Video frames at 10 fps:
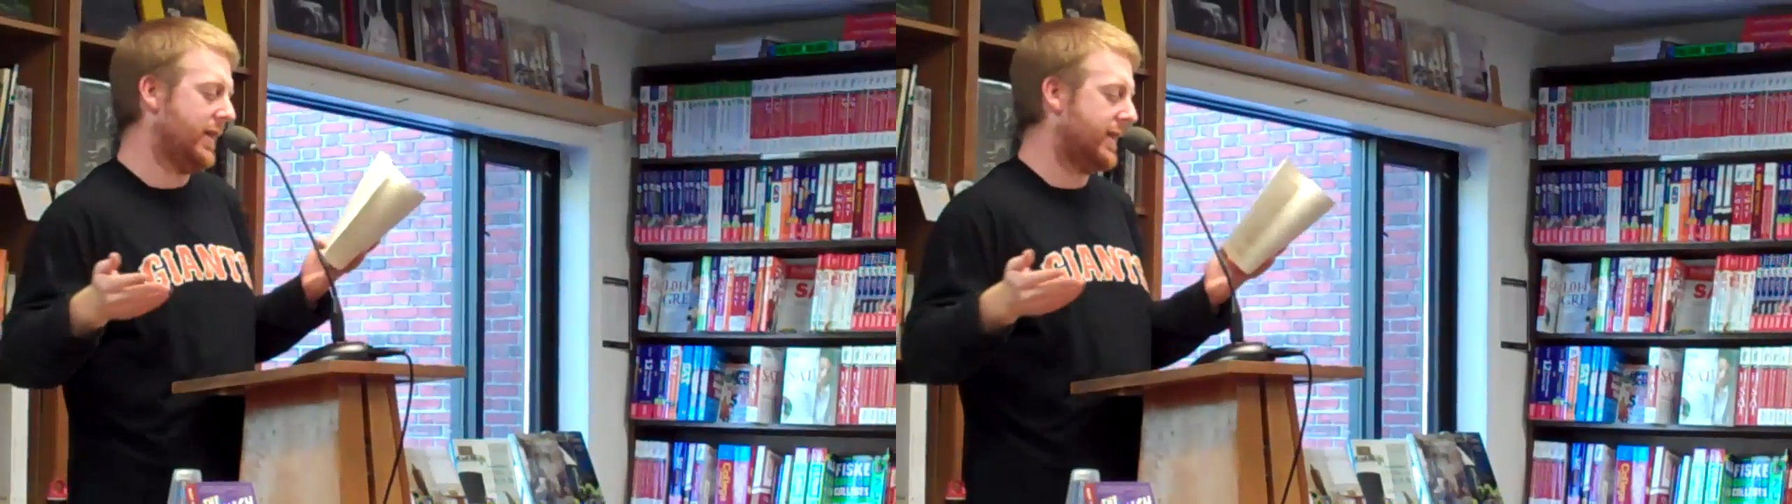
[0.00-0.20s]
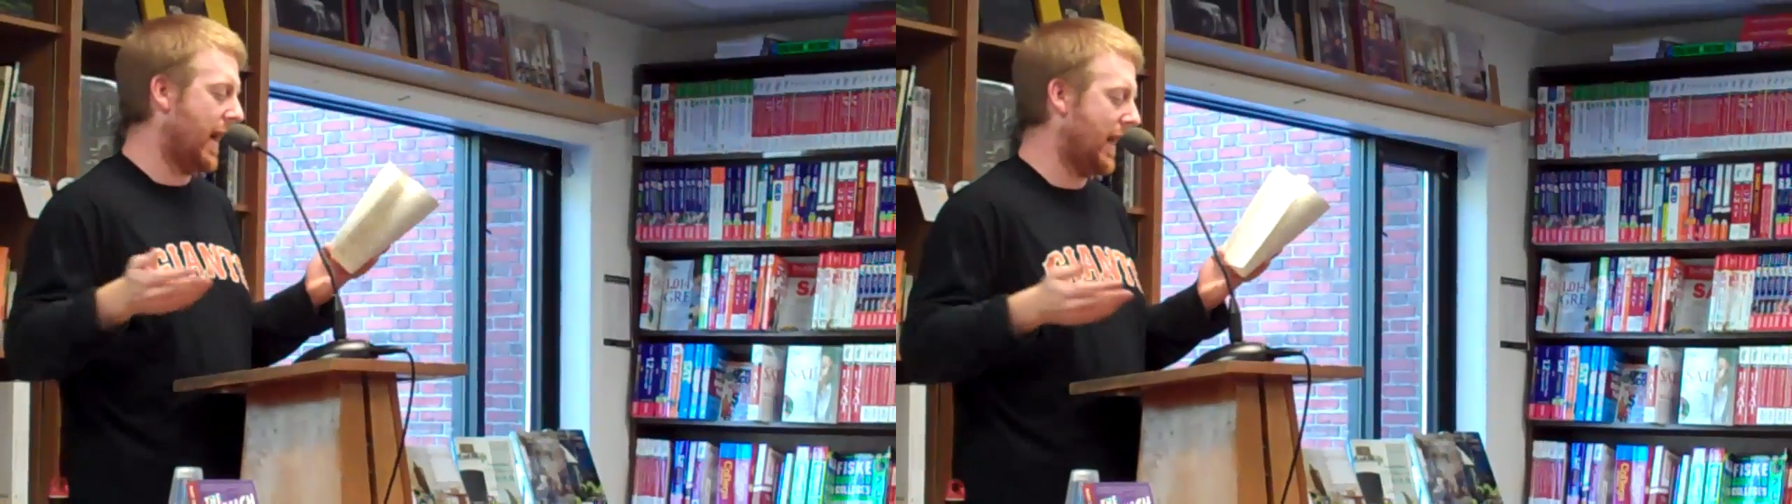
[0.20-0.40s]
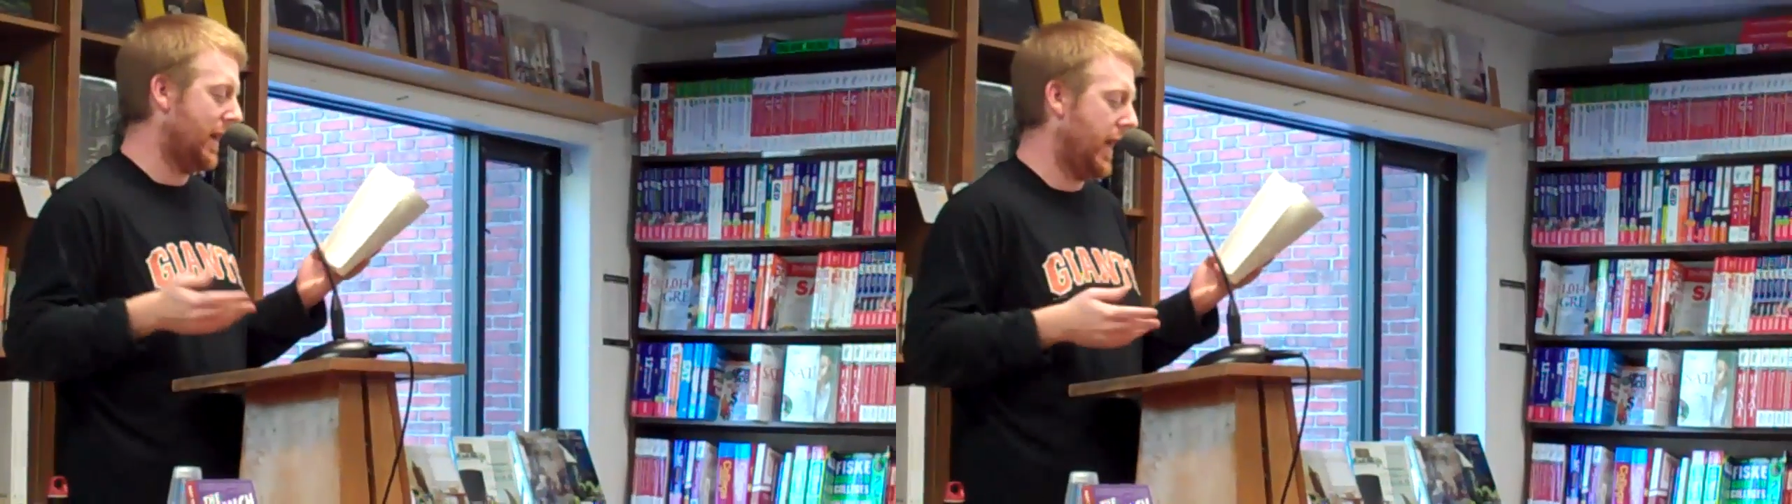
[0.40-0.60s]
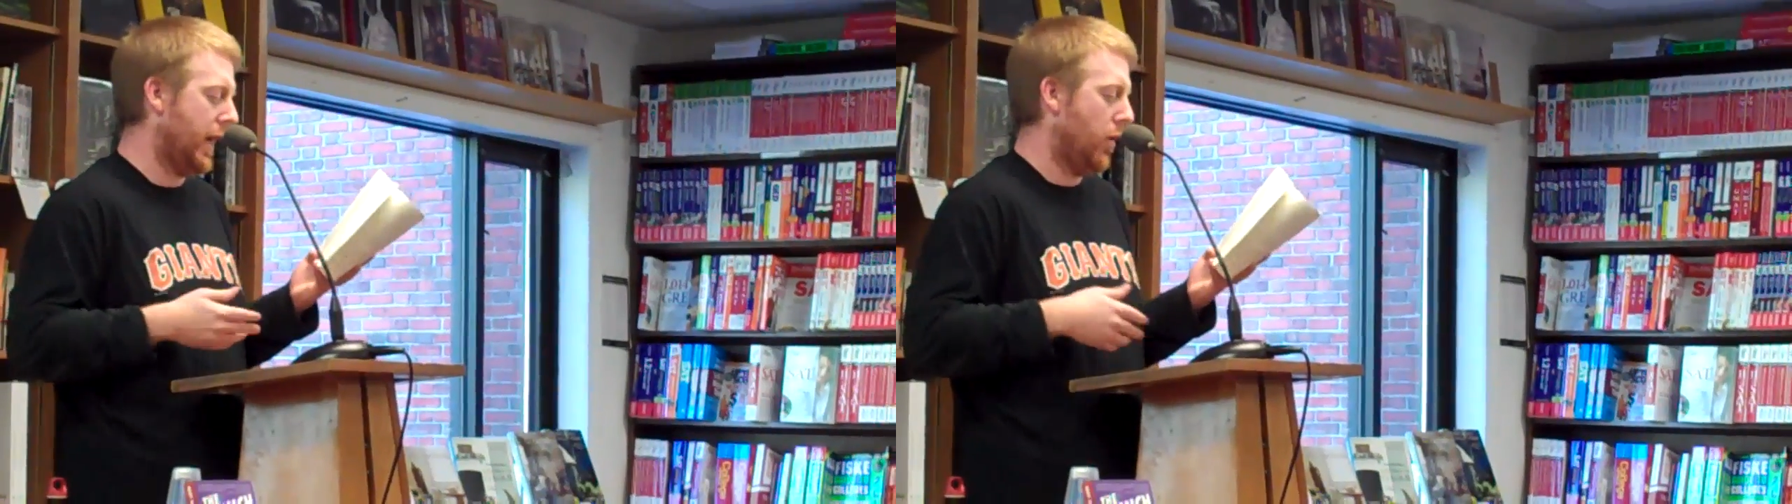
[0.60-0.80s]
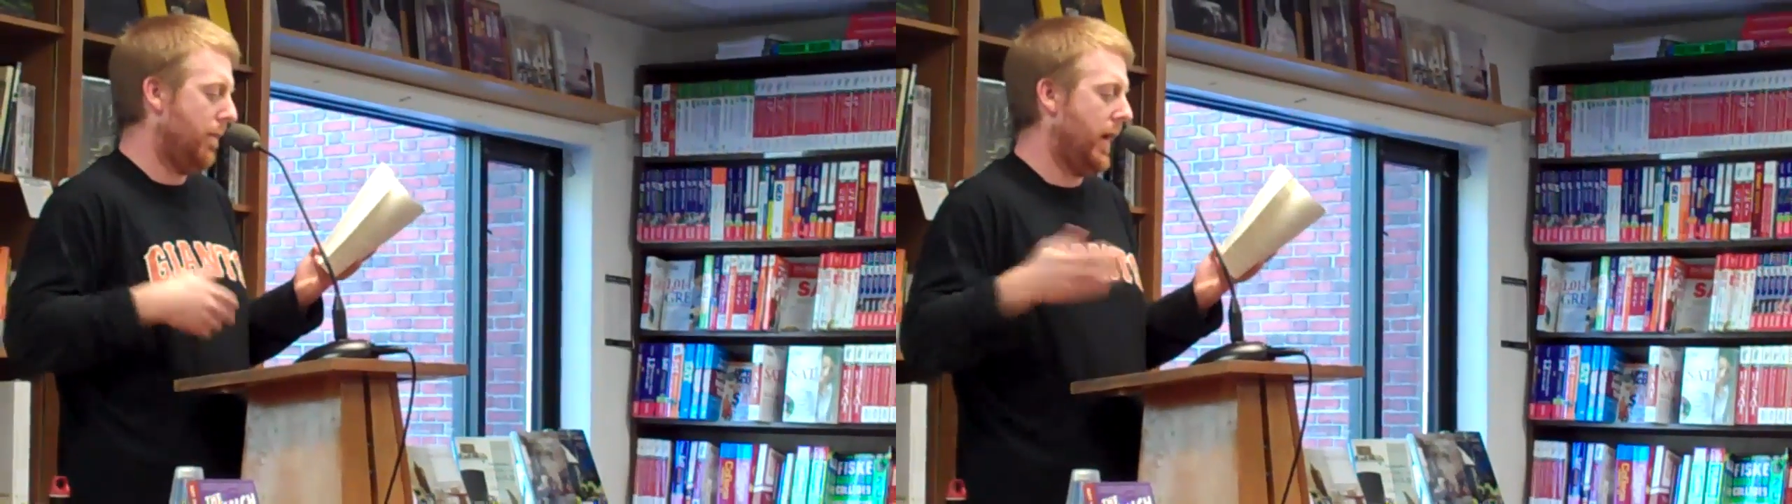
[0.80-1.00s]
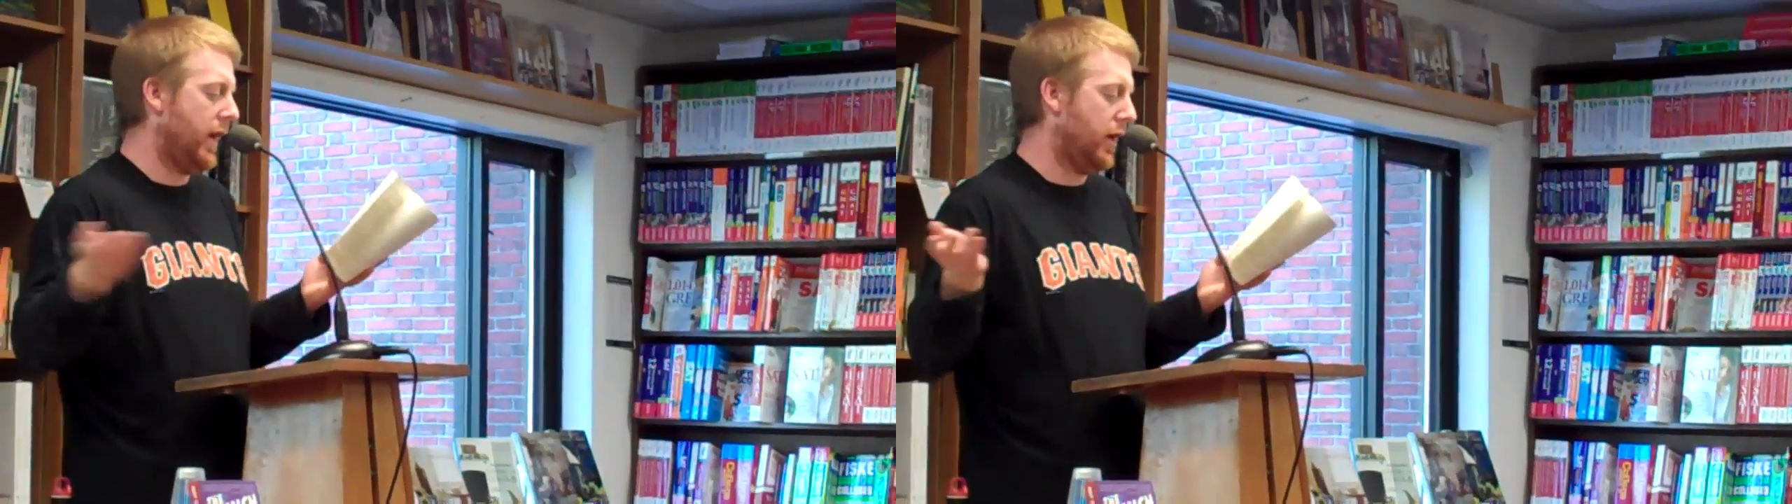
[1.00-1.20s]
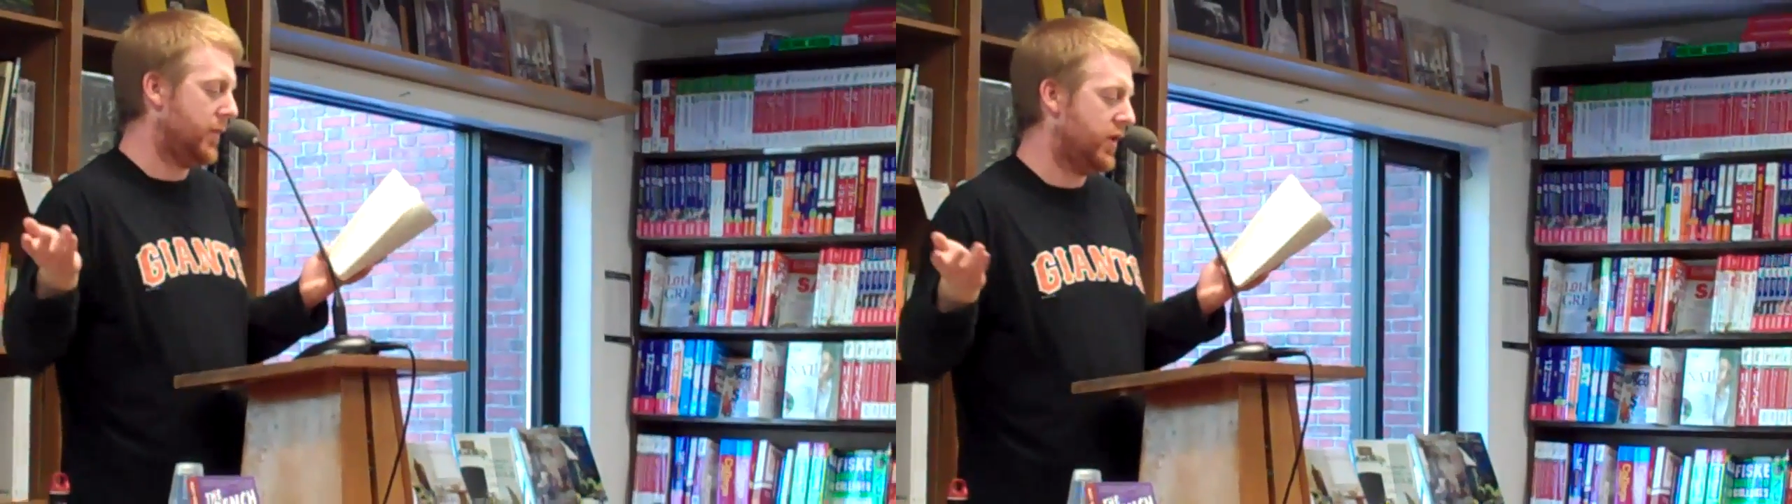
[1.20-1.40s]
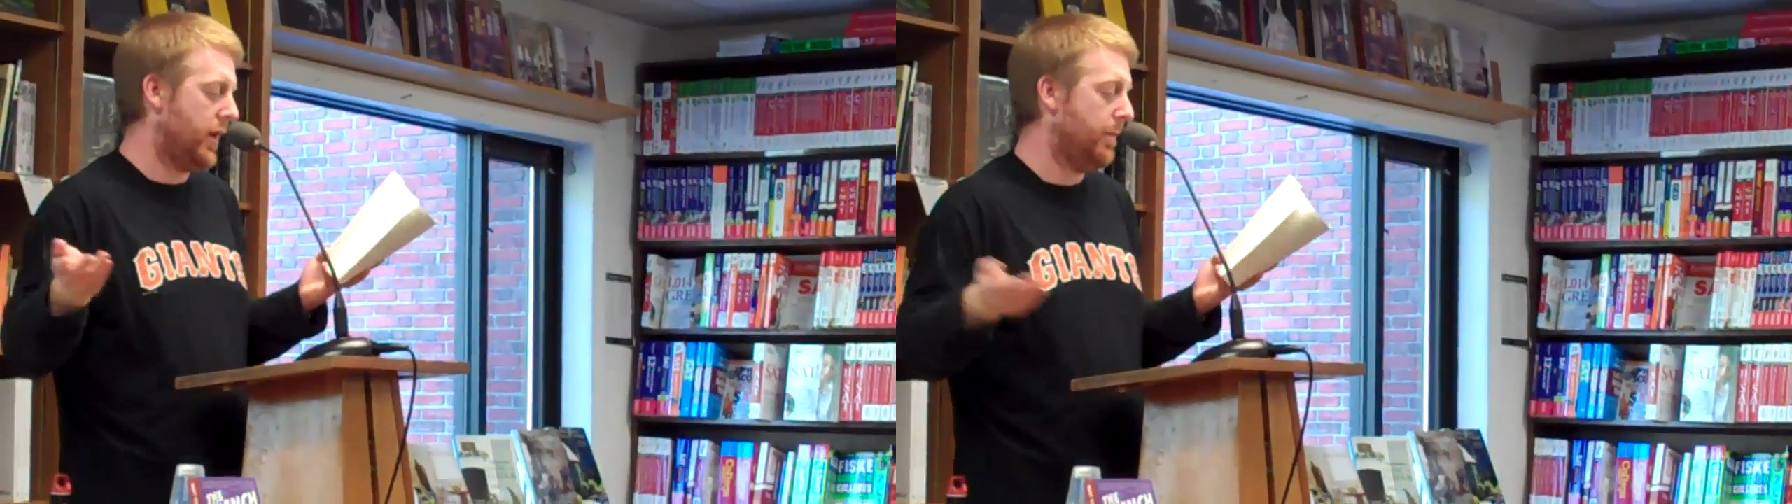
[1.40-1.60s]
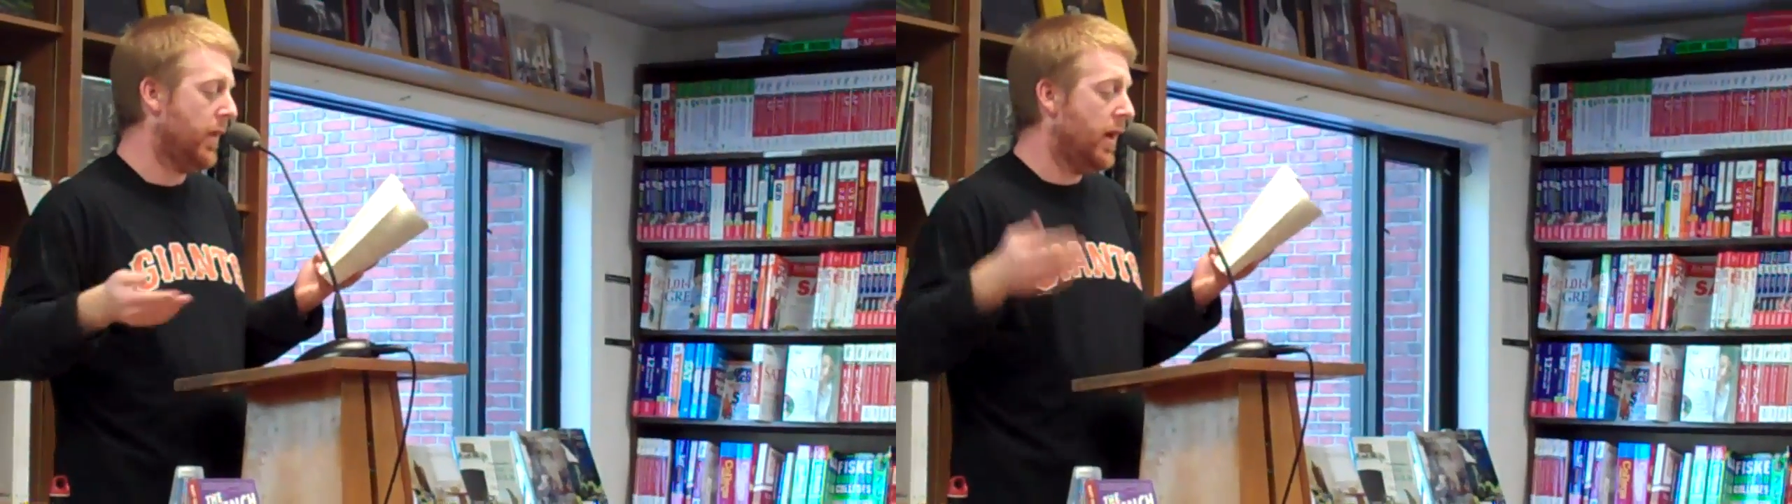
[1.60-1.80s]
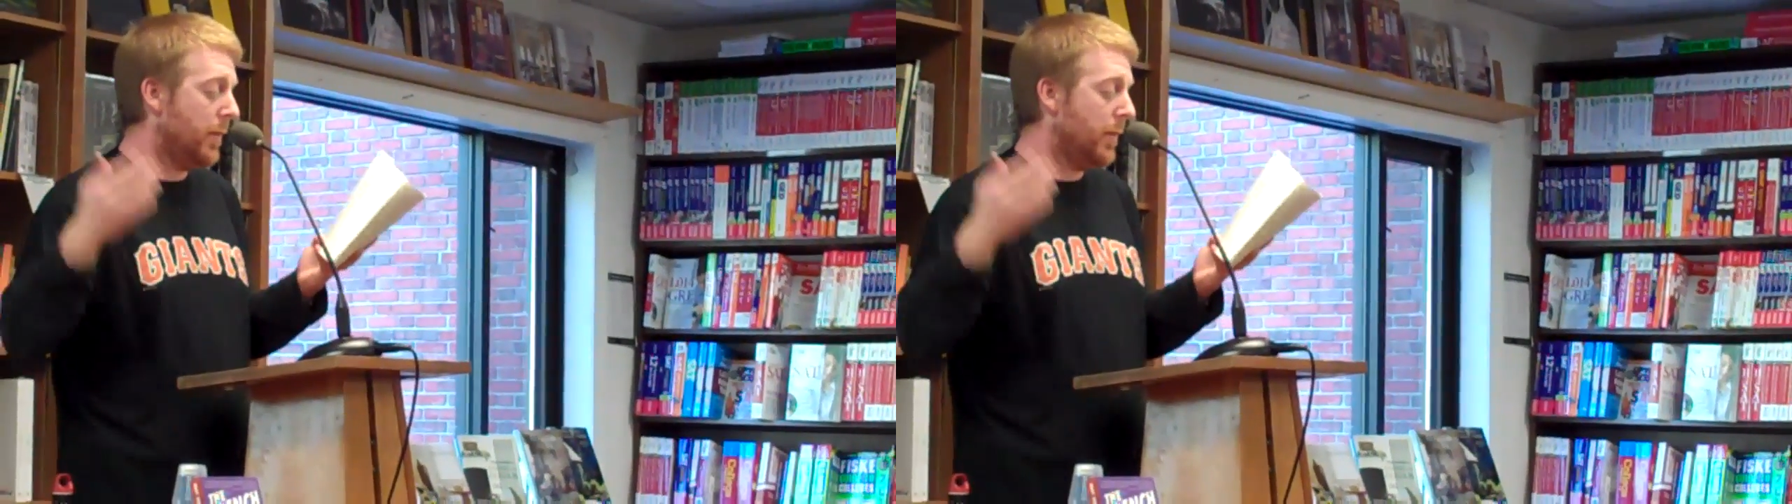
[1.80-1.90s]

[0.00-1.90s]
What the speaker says: and side lingo and made-up shit.